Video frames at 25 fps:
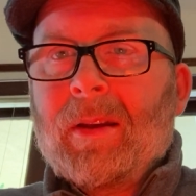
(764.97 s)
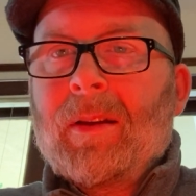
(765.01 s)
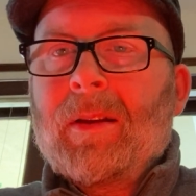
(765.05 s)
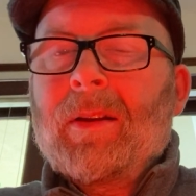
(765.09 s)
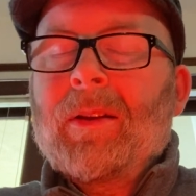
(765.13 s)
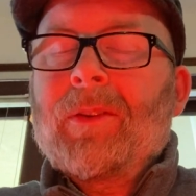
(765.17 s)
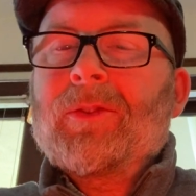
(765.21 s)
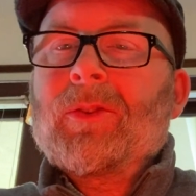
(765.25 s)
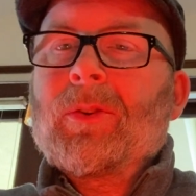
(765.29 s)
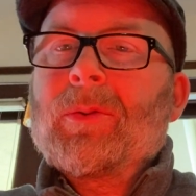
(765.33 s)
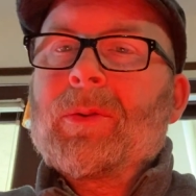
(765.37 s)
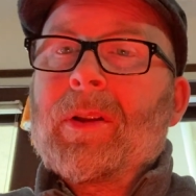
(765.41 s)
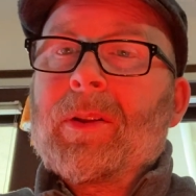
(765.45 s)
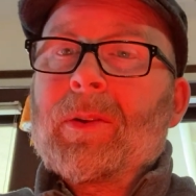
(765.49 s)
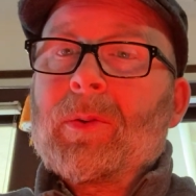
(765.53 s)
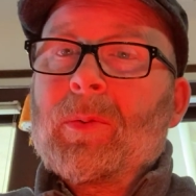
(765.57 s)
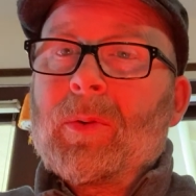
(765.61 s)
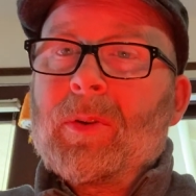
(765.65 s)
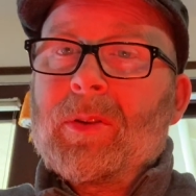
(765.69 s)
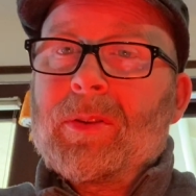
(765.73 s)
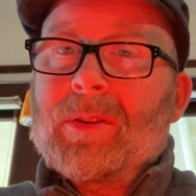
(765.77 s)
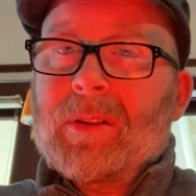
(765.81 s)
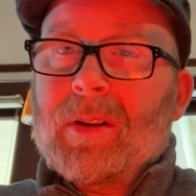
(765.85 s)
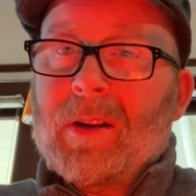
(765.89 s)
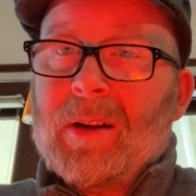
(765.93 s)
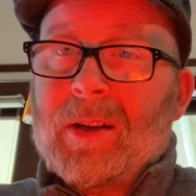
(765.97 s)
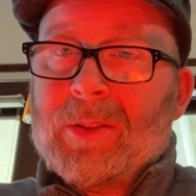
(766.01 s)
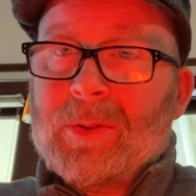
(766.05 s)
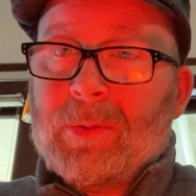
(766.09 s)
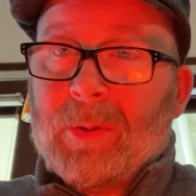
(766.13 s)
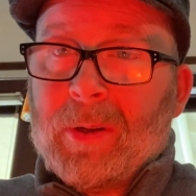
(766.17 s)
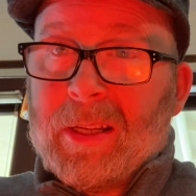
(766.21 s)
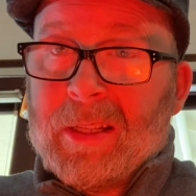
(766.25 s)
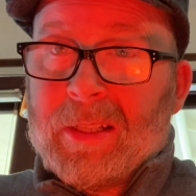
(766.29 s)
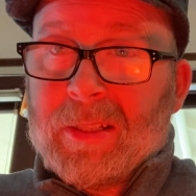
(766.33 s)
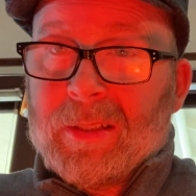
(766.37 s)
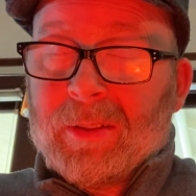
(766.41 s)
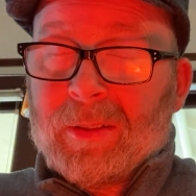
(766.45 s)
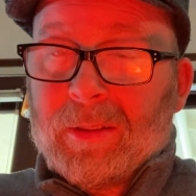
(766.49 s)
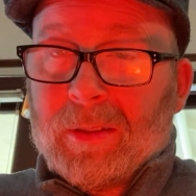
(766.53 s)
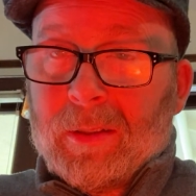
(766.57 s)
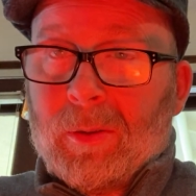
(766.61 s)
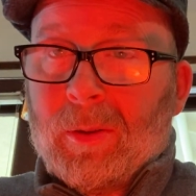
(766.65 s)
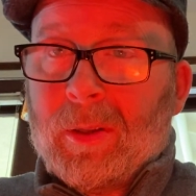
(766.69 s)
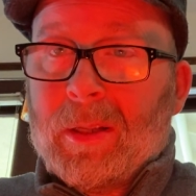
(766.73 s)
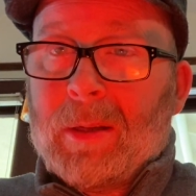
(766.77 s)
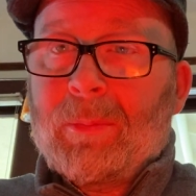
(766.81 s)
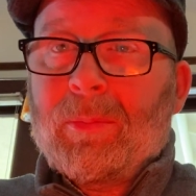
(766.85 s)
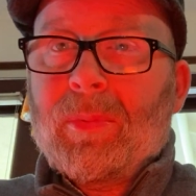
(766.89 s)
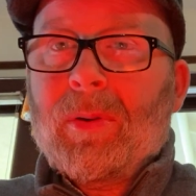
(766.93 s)
So in other words, Osric has
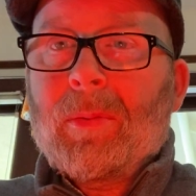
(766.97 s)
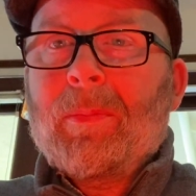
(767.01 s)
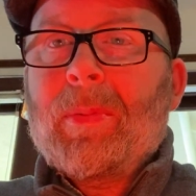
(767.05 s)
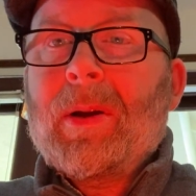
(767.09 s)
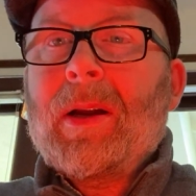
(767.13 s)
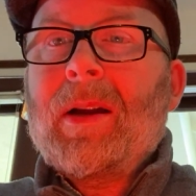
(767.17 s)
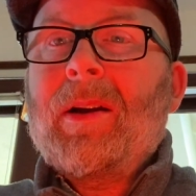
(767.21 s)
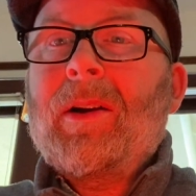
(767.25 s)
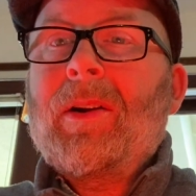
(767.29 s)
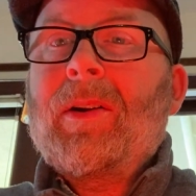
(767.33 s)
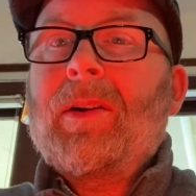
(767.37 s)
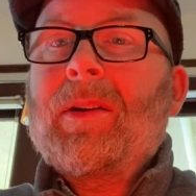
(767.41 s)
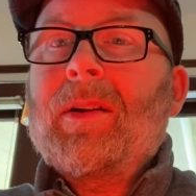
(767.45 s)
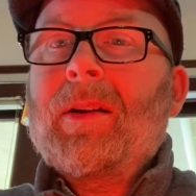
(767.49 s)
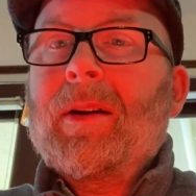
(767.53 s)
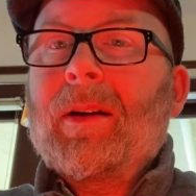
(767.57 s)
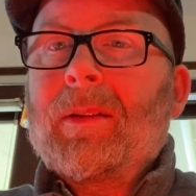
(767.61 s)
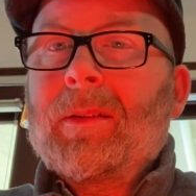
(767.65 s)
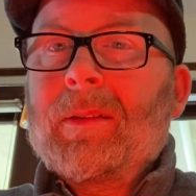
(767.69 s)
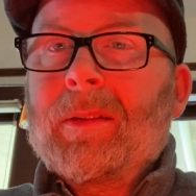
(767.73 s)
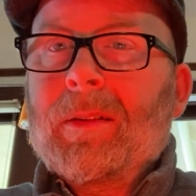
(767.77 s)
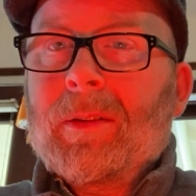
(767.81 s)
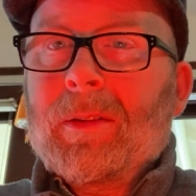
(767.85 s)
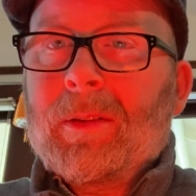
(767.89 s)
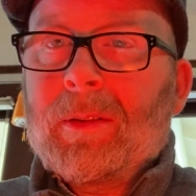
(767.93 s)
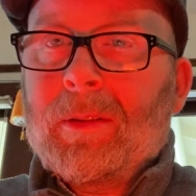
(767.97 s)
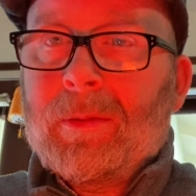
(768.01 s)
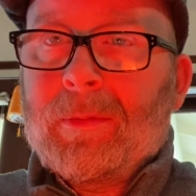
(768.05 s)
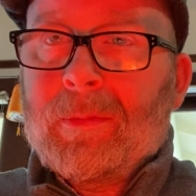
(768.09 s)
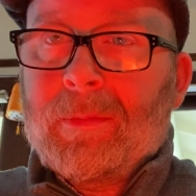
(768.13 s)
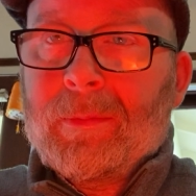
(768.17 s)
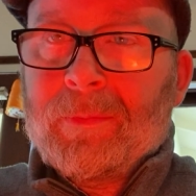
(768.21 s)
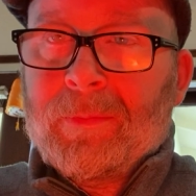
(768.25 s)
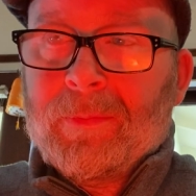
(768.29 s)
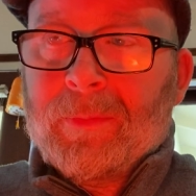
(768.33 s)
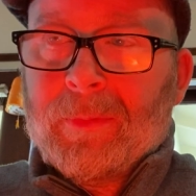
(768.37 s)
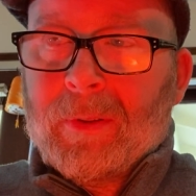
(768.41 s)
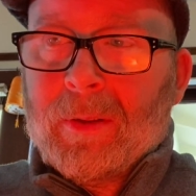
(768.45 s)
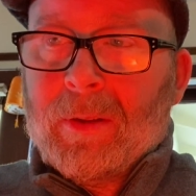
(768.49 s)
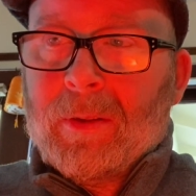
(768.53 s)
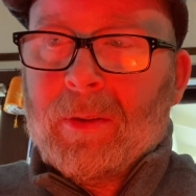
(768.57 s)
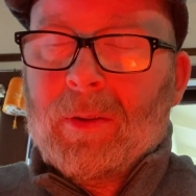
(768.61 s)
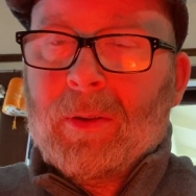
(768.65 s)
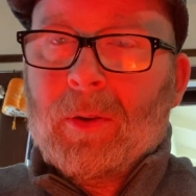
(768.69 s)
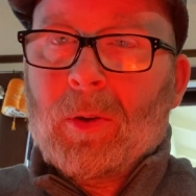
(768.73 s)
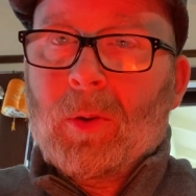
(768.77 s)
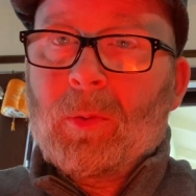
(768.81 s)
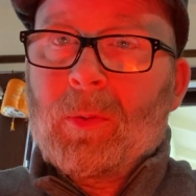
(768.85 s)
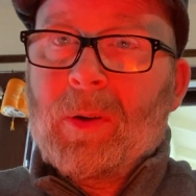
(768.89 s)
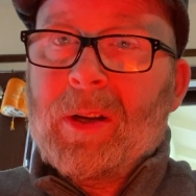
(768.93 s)
clearly prepared a little
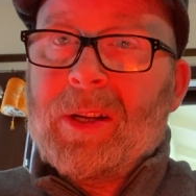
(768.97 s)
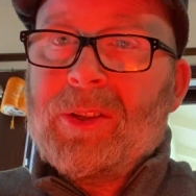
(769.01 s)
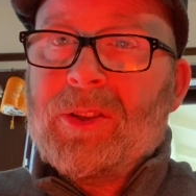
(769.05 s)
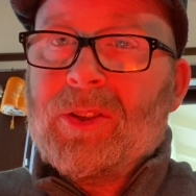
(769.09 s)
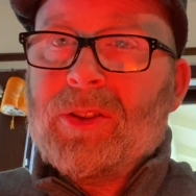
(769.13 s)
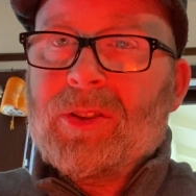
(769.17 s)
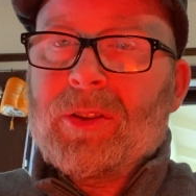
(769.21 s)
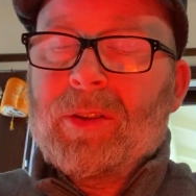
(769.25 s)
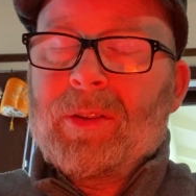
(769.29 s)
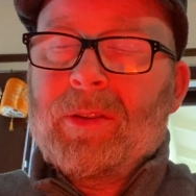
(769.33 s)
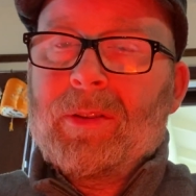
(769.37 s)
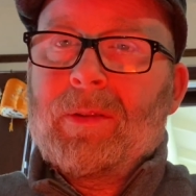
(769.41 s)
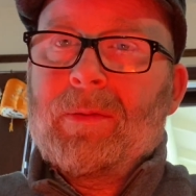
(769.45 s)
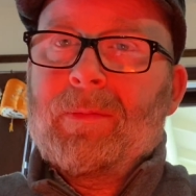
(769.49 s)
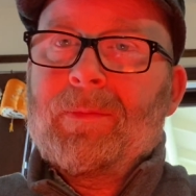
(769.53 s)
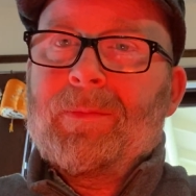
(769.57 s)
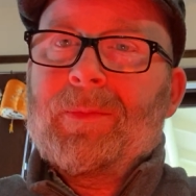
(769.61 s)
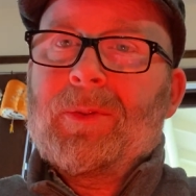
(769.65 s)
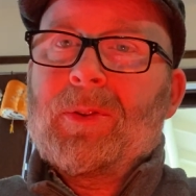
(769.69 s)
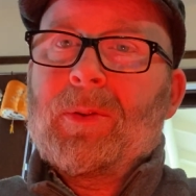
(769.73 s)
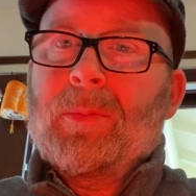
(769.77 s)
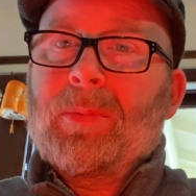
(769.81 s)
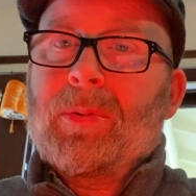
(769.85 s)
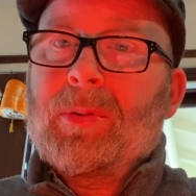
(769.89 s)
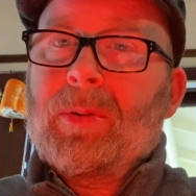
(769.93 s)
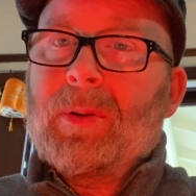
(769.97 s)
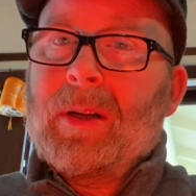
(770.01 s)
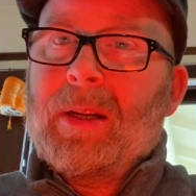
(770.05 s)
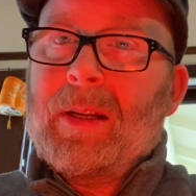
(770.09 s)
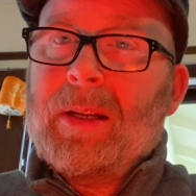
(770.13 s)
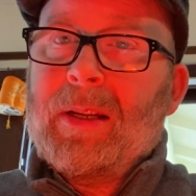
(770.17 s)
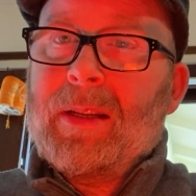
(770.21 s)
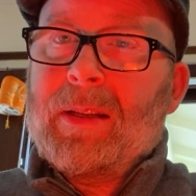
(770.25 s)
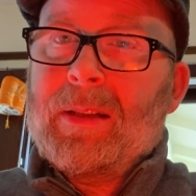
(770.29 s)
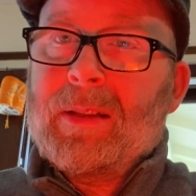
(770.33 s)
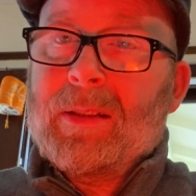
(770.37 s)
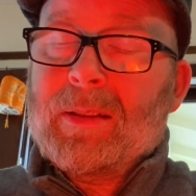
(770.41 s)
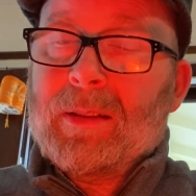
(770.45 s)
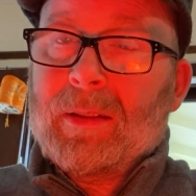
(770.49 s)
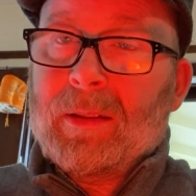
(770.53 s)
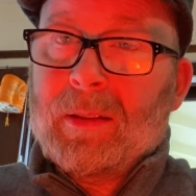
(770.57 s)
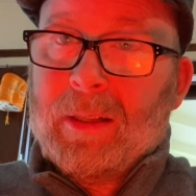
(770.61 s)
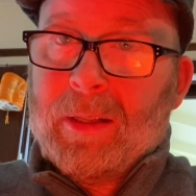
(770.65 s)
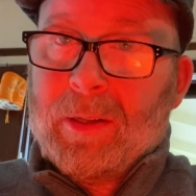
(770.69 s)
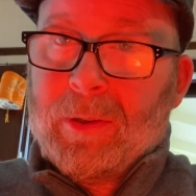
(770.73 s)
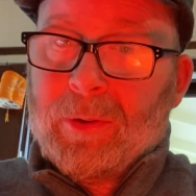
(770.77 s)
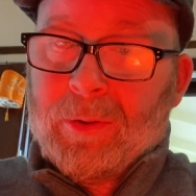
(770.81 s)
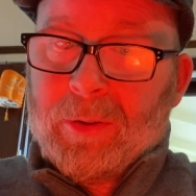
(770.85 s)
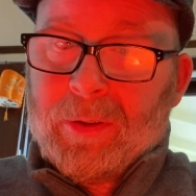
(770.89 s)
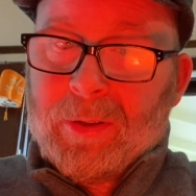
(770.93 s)
oration to praise
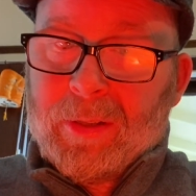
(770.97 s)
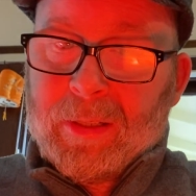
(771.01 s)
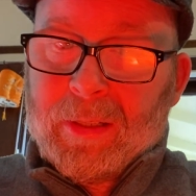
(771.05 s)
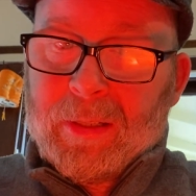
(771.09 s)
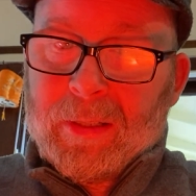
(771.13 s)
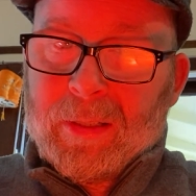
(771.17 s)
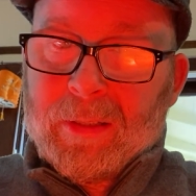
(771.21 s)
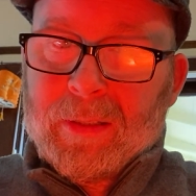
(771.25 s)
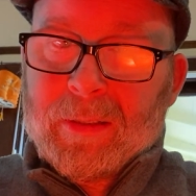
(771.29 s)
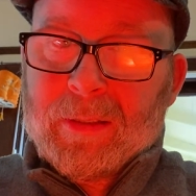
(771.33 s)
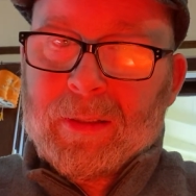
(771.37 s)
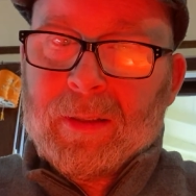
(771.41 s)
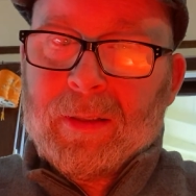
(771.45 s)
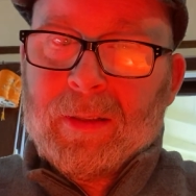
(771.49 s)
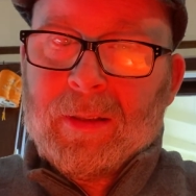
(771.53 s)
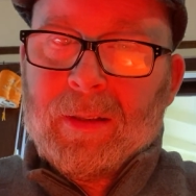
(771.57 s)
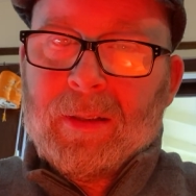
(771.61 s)
Laertes